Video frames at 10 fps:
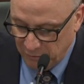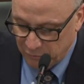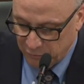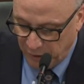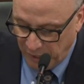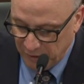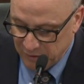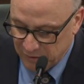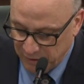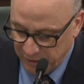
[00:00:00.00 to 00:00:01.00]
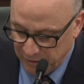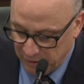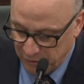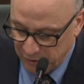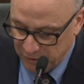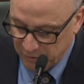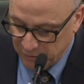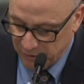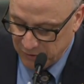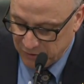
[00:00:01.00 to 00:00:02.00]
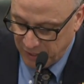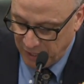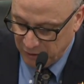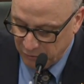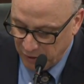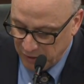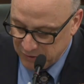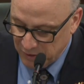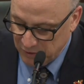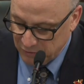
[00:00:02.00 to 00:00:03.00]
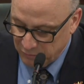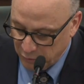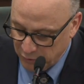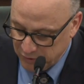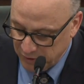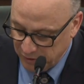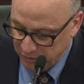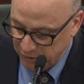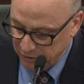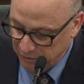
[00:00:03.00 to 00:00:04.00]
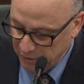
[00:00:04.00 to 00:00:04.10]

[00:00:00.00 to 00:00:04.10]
Rhode Island's land area is categorized as forested area.